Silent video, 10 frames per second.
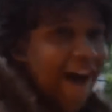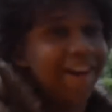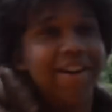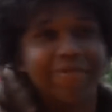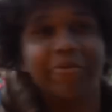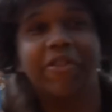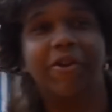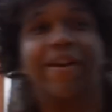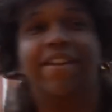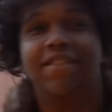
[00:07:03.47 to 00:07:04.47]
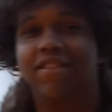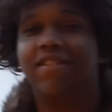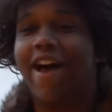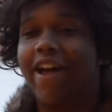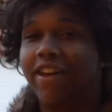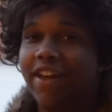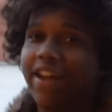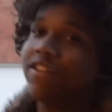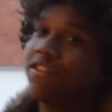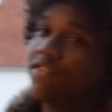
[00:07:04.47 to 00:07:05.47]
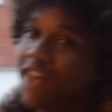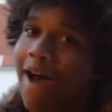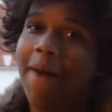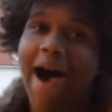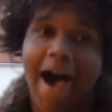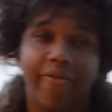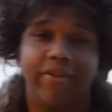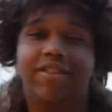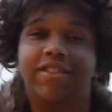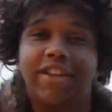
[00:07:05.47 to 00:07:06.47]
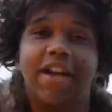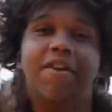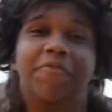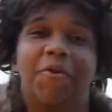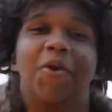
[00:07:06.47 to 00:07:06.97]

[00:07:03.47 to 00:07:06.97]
Enough with the greetings and salutations. I'm obviously here for a